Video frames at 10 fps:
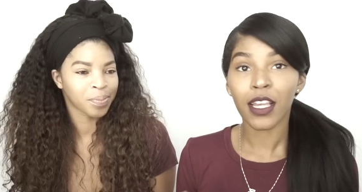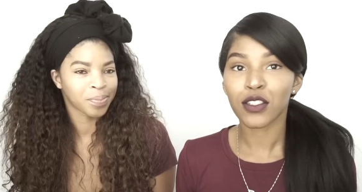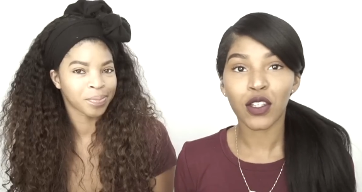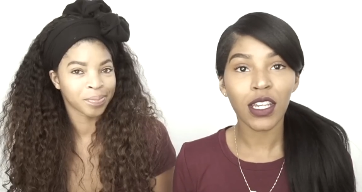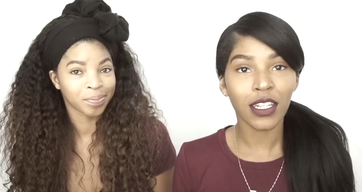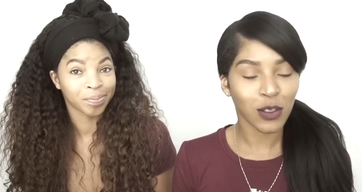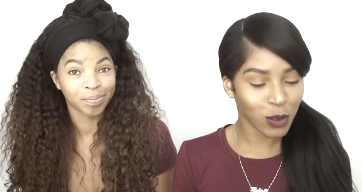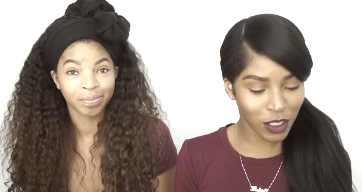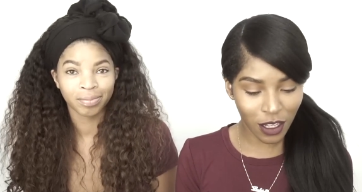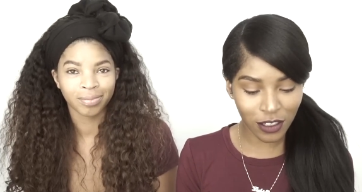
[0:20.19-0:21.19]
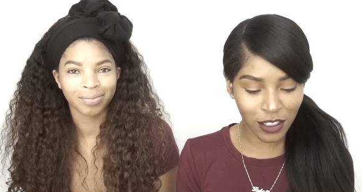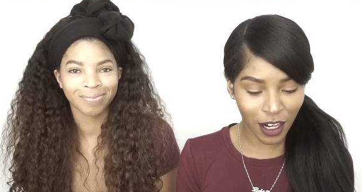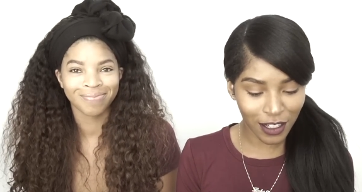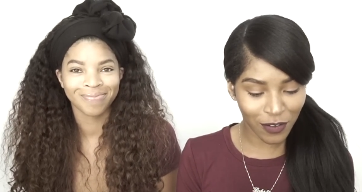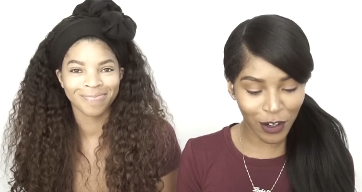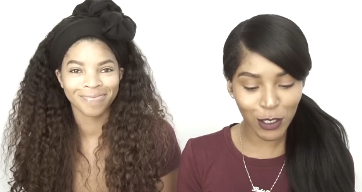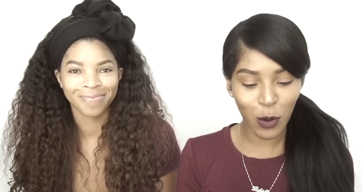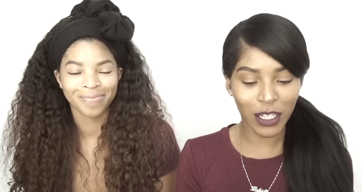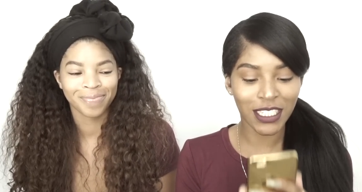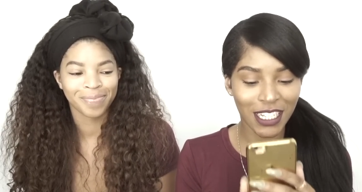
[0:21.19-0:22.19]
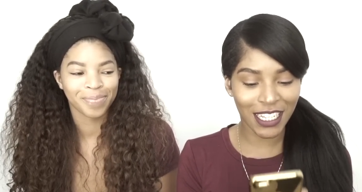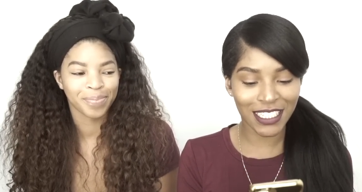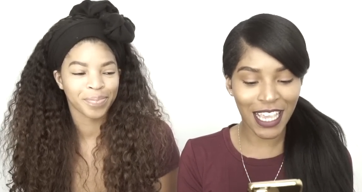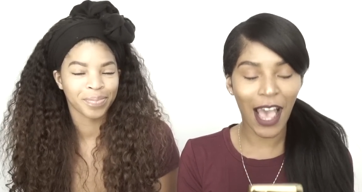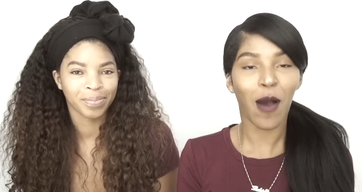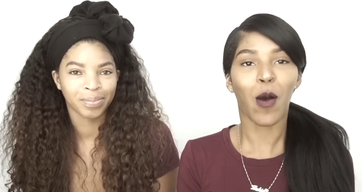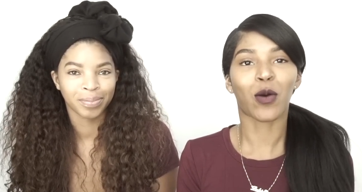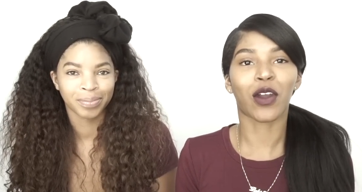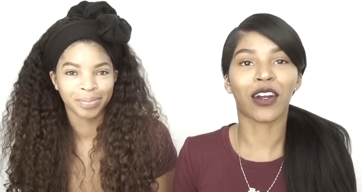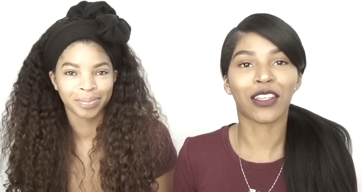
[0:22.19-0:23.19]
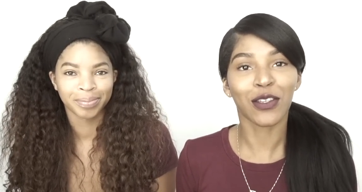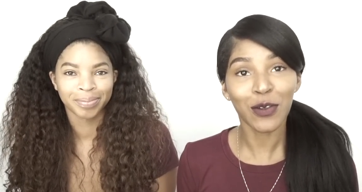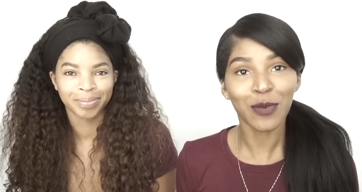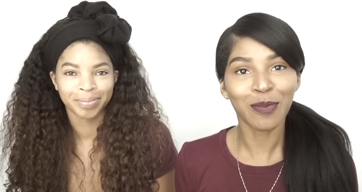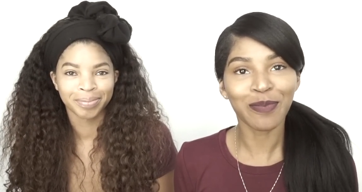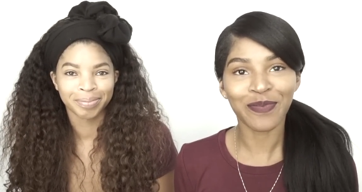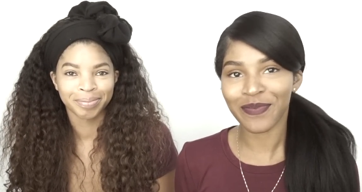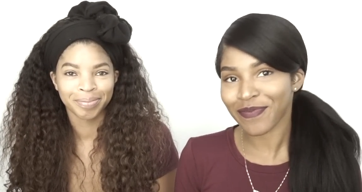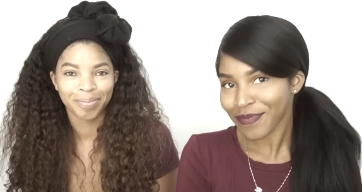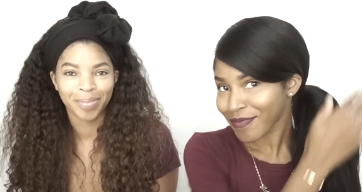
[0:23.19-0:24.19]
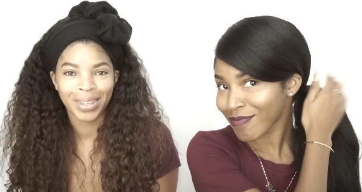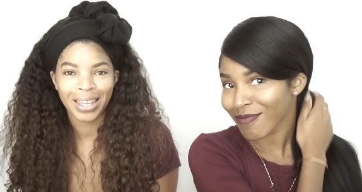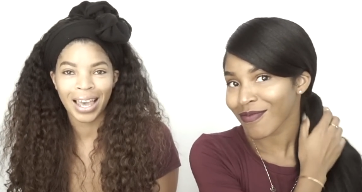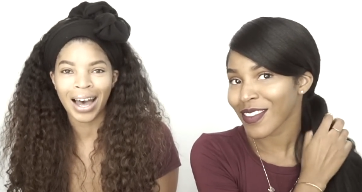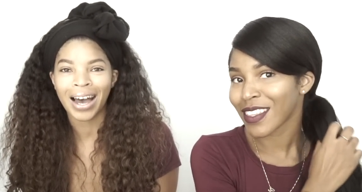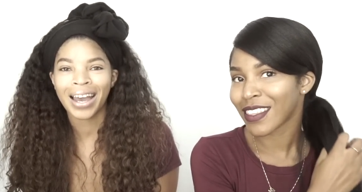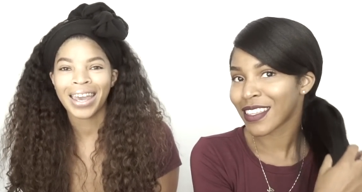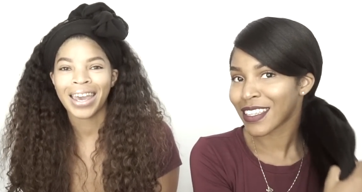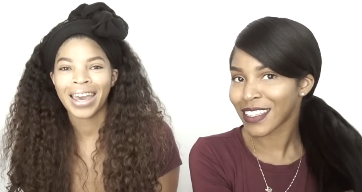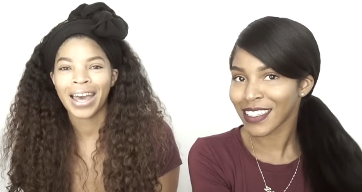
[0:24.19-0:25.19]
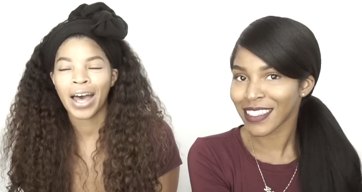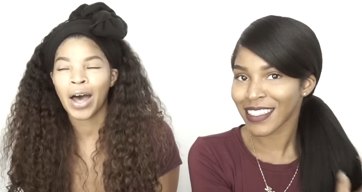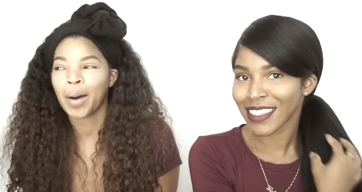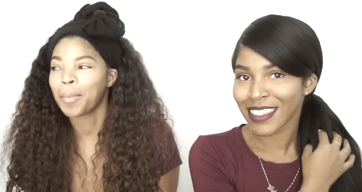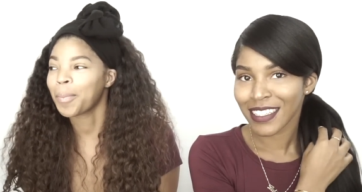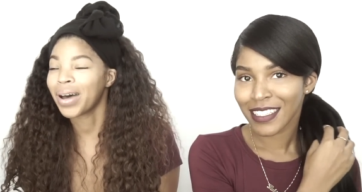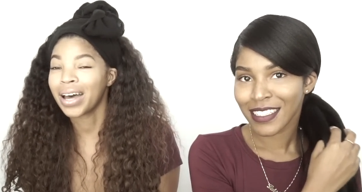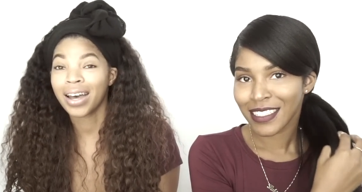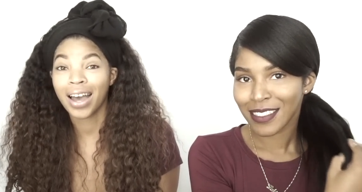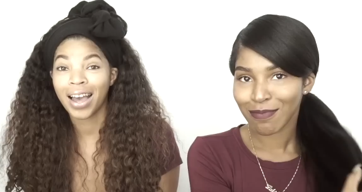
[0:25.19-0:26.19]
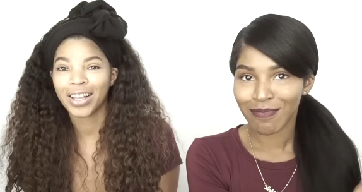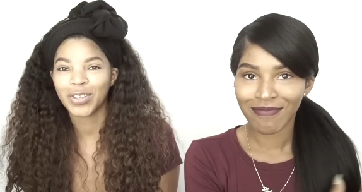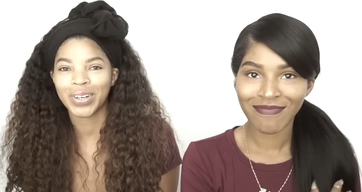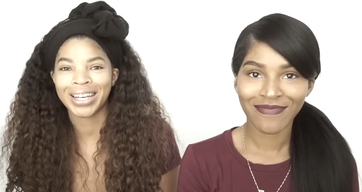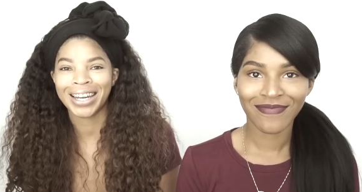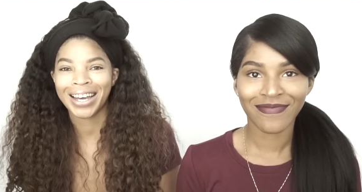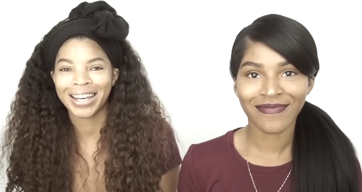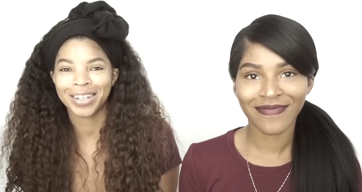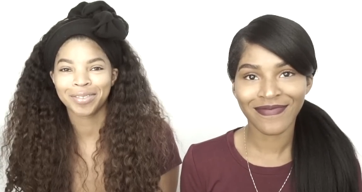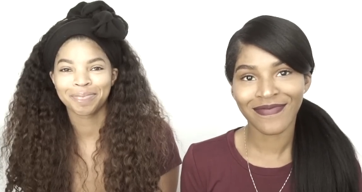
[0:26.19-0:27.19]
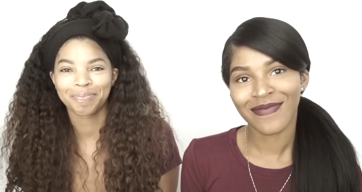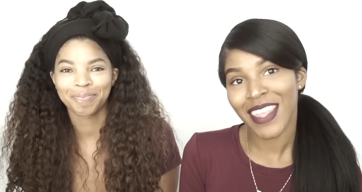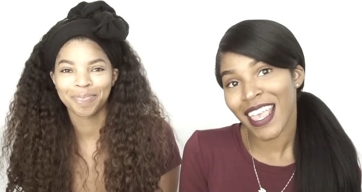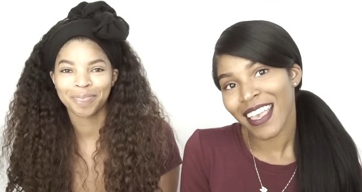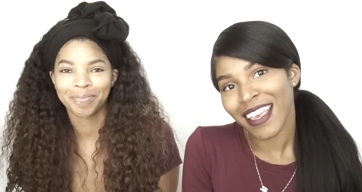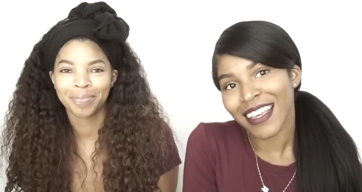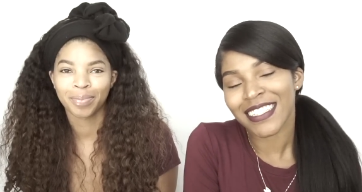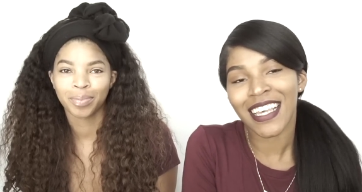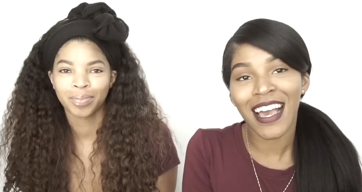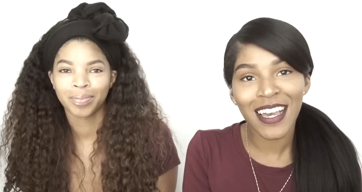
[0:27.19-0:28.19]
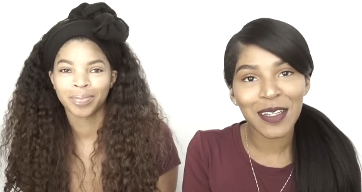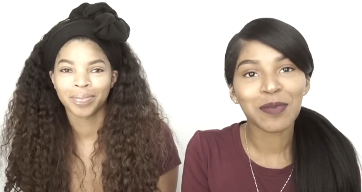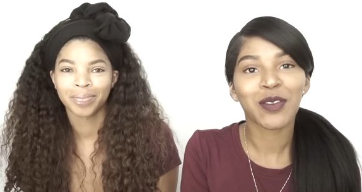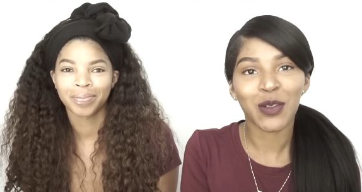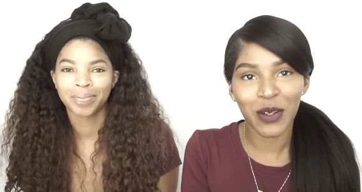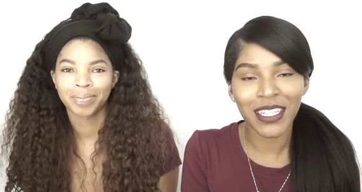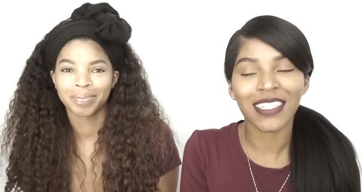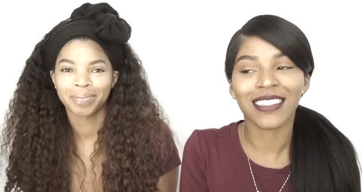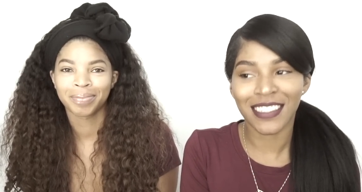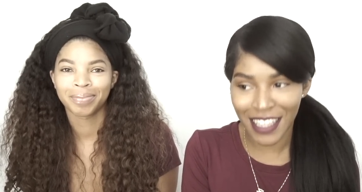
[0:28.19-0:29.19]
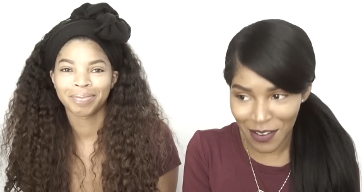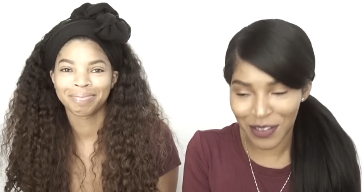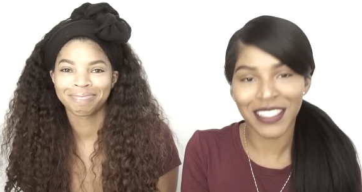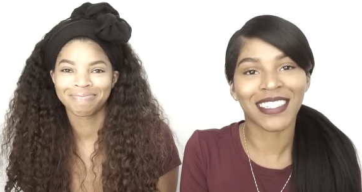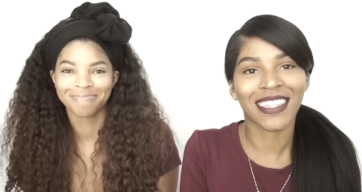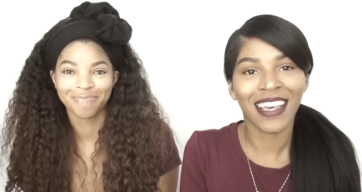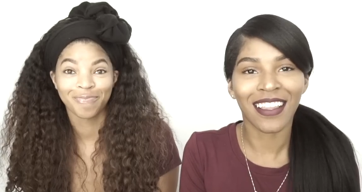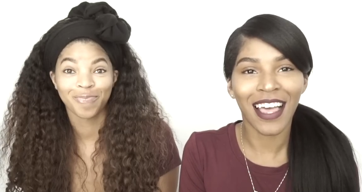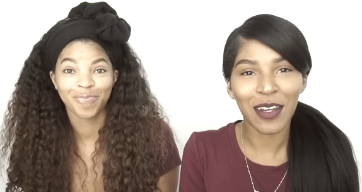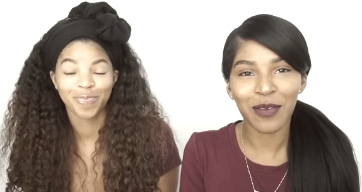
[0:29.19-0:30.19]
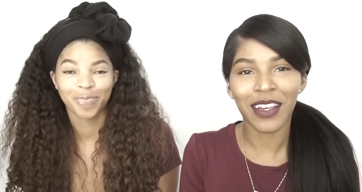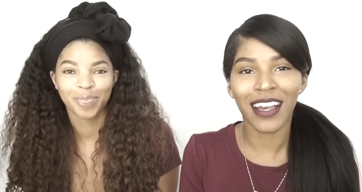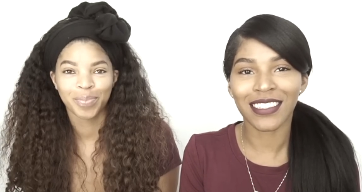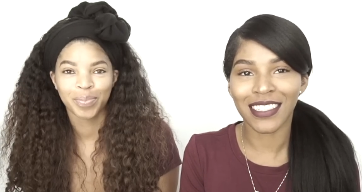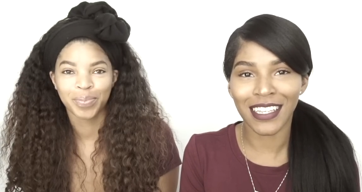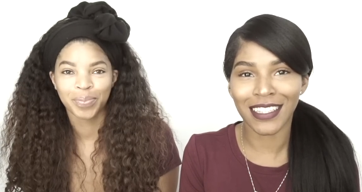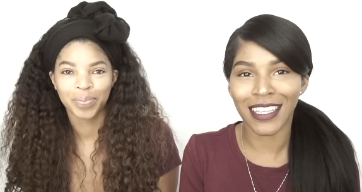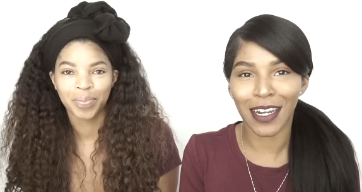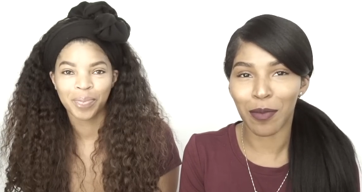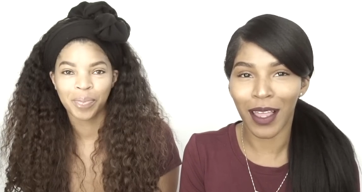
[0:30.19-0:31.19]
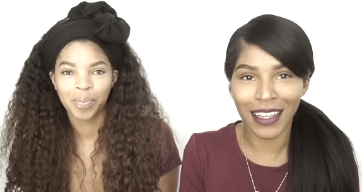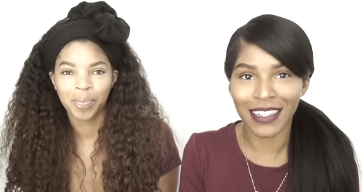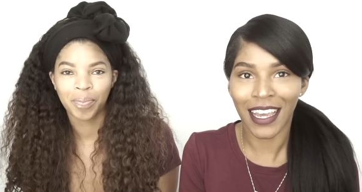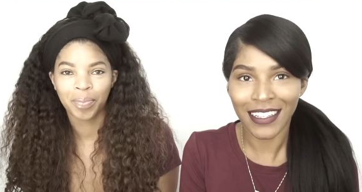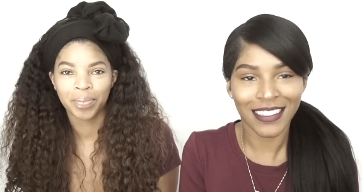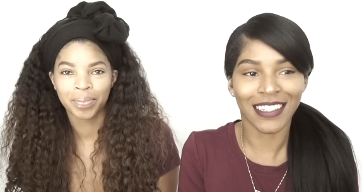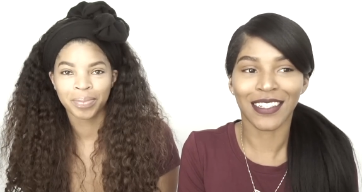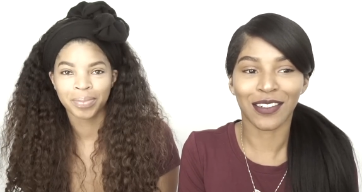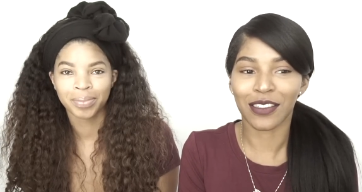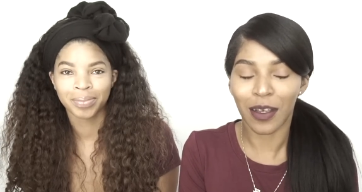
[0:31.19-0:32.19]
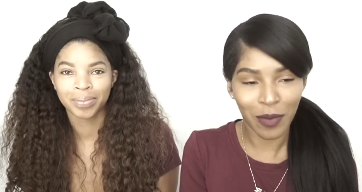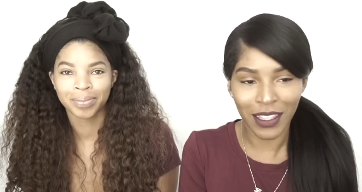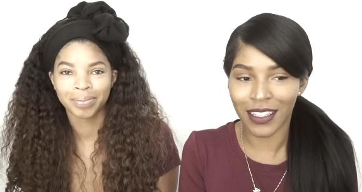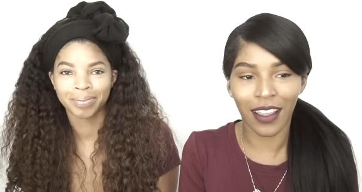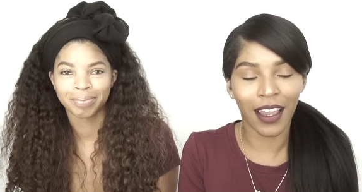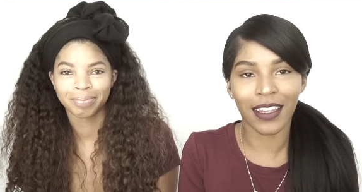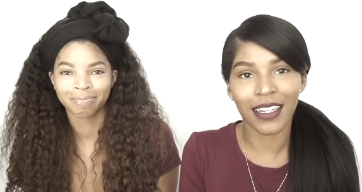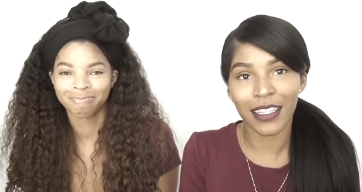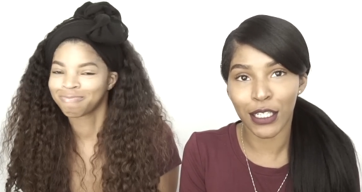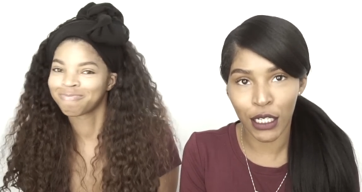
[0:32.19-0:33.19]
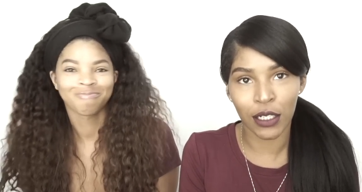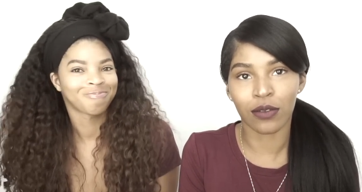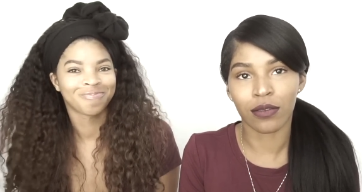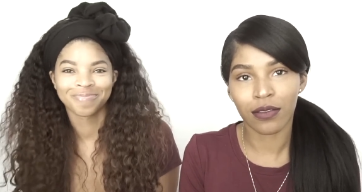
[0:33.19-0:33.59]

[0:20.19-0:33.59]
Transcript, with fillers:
Speaker 1: So we're just gonna start. The first question is, how old are you? I am 29. And I'm 27. A lot of you guys think that I'm like 19 or something. Like, no.